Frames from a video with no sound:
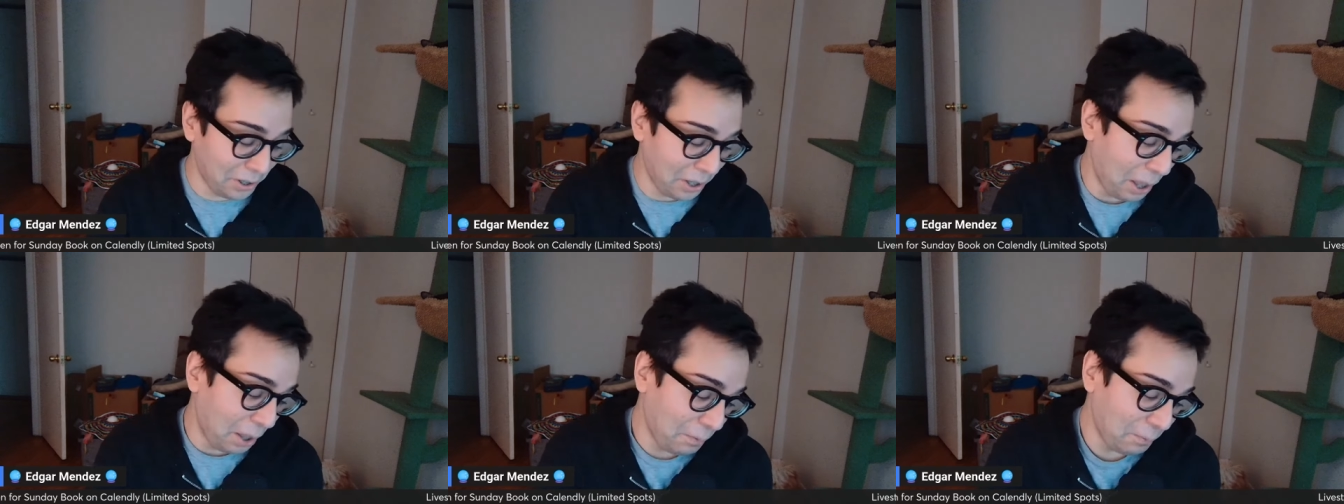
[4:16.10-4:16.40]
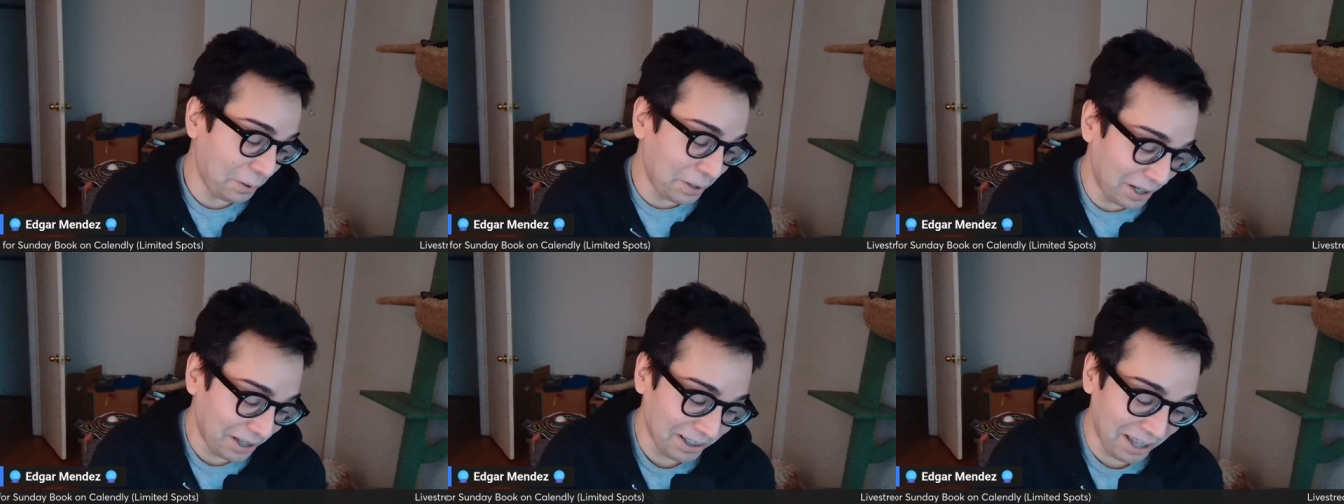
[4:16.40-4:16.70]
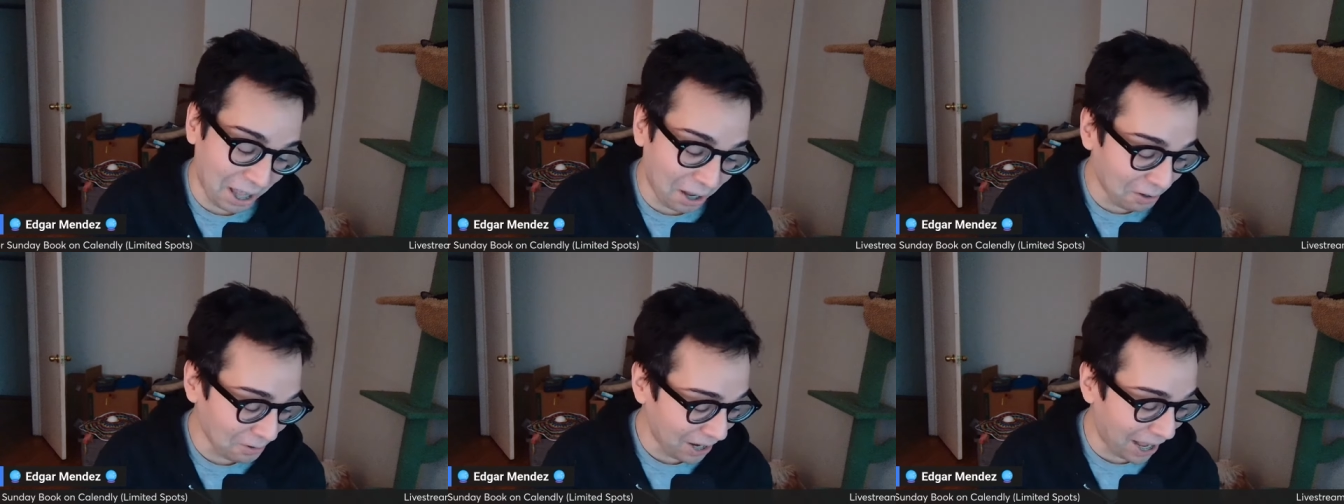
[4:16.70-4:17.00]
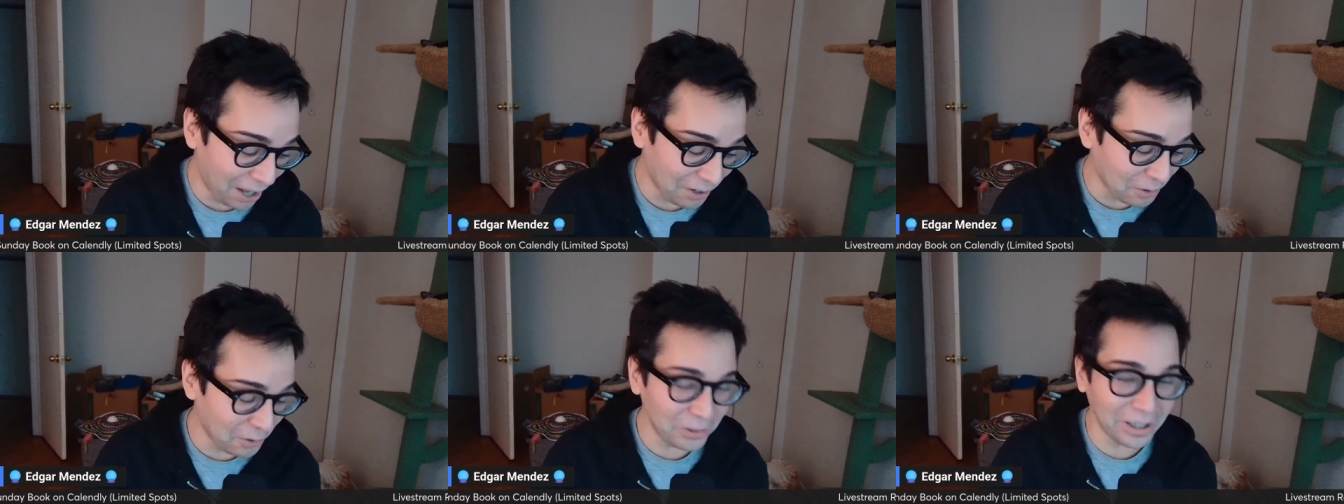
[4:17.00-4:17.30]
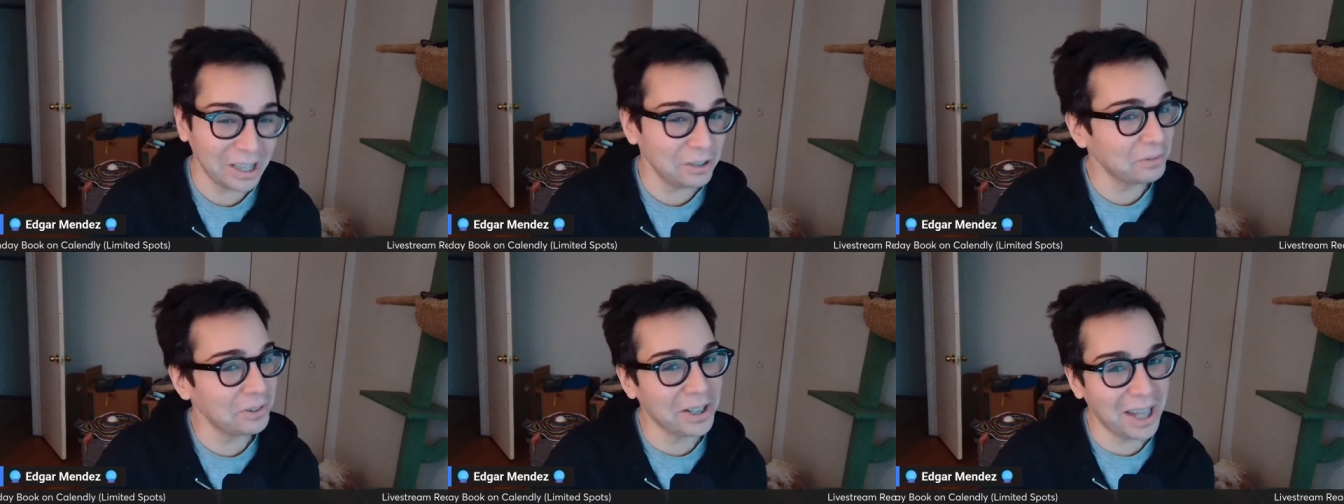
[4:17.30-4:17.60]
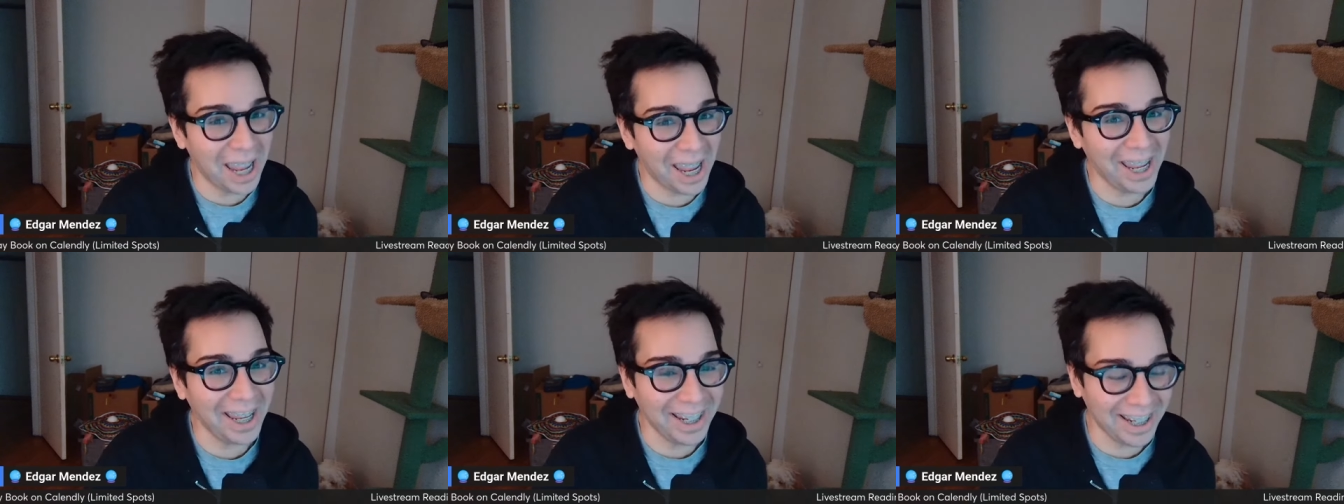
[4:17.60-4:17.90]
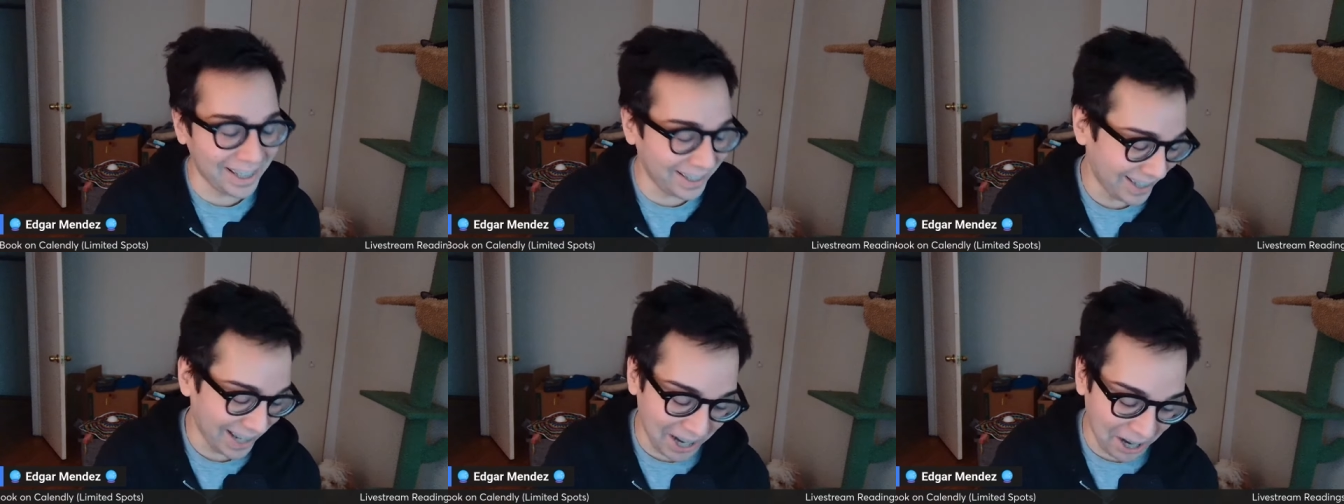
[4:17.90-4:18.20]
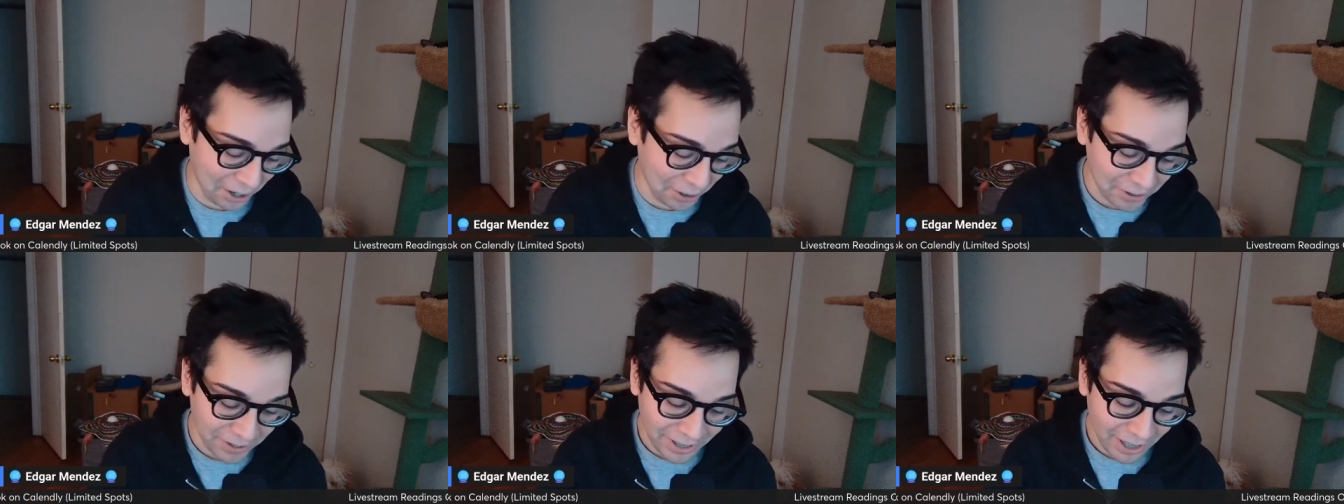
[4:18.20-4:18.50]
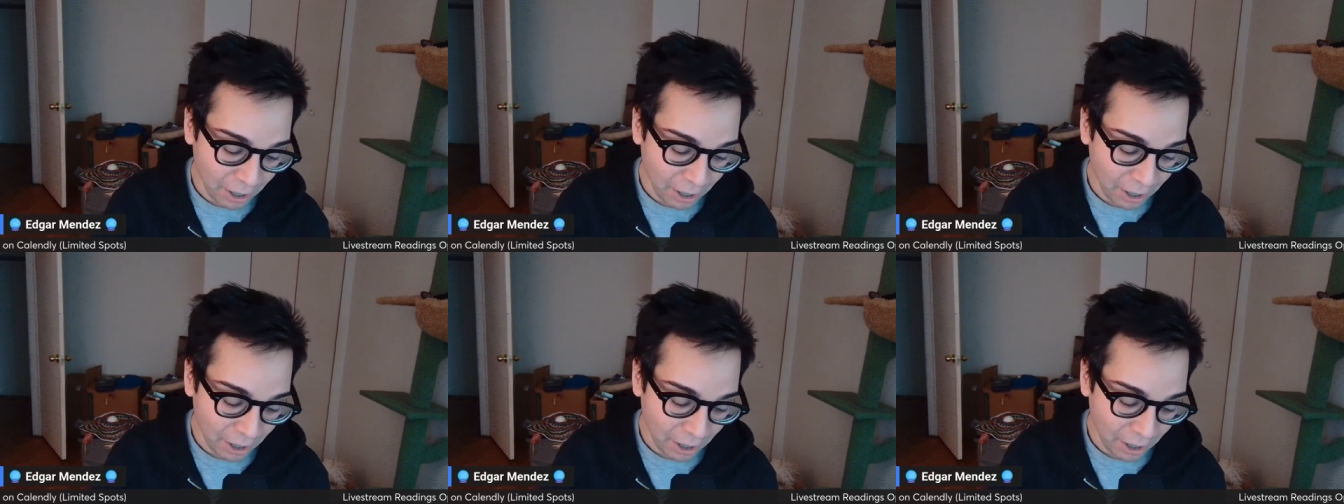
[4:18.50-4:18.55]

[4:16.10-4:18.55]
I'm gonna. I, I won't leave you hanging there.